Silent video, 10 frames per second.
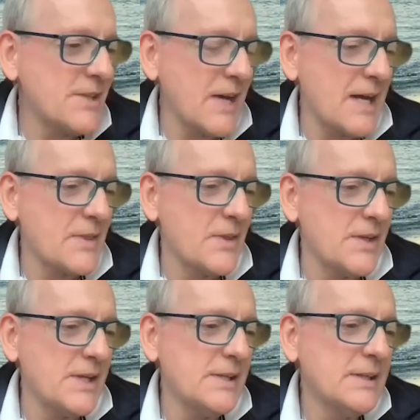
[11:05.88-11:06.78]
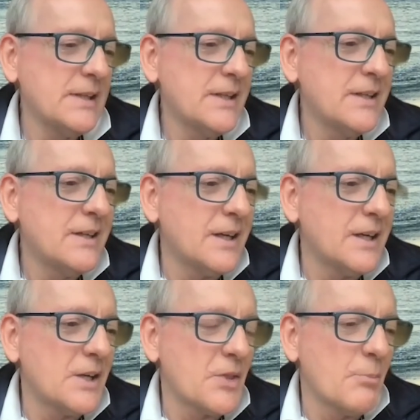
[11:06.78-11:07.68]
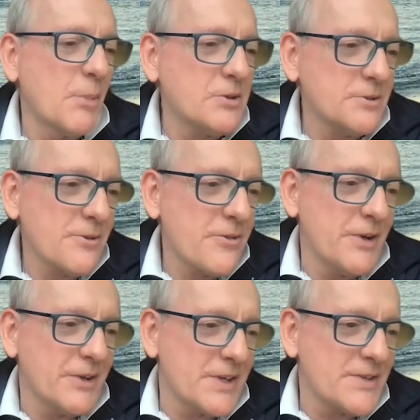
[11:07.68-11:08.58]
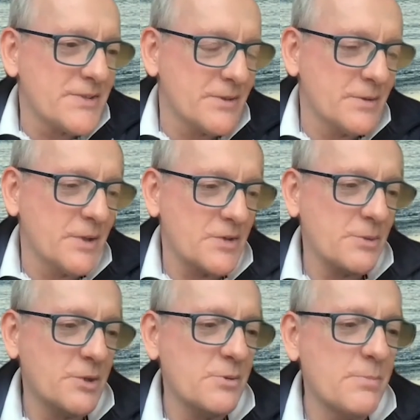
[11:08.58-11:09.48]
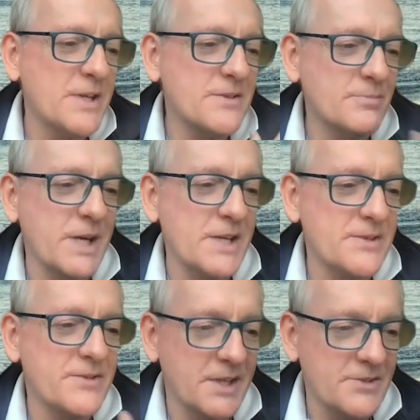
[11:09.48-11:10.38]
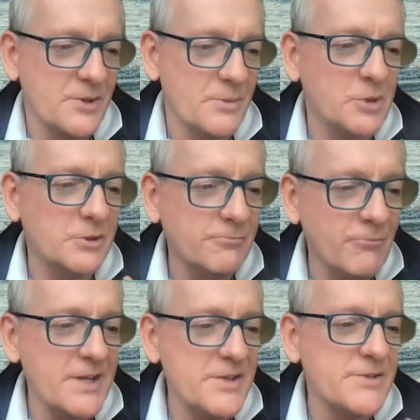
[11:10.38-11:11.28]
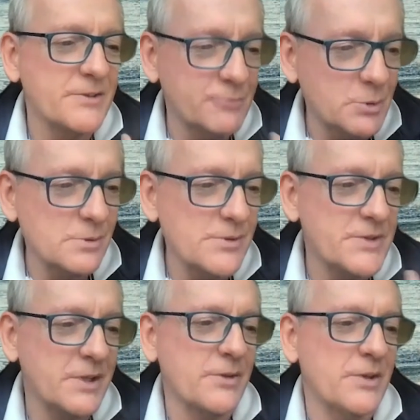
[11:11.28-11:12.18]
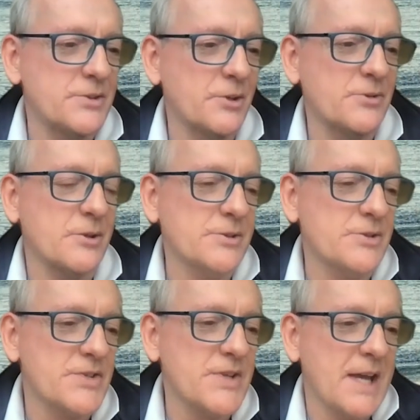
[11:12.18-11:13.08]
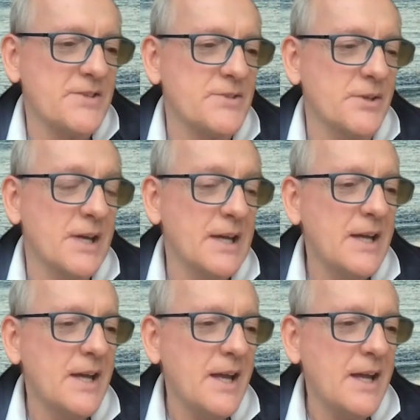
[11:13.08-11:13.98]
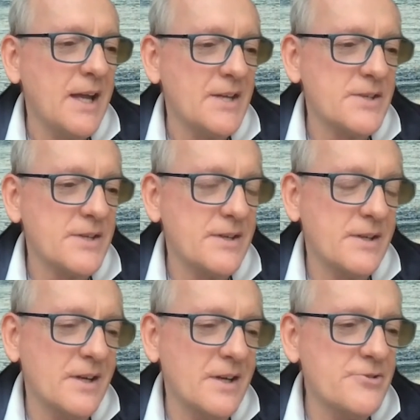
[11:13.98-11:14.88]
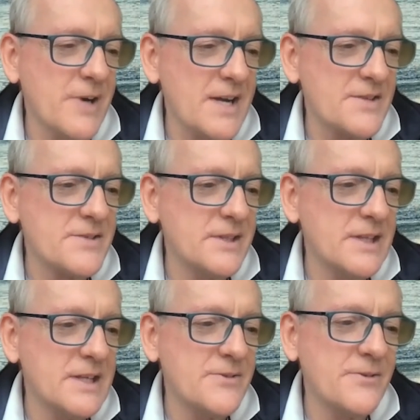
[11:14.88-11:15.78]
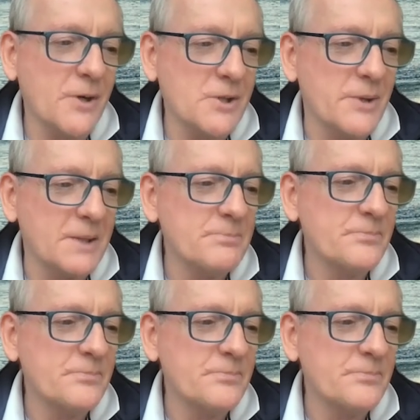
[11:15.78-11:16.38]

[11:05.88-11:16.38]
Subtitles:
that the moral theorist, someone who bases things on moral rights and rules, the deontologist has to address is the following,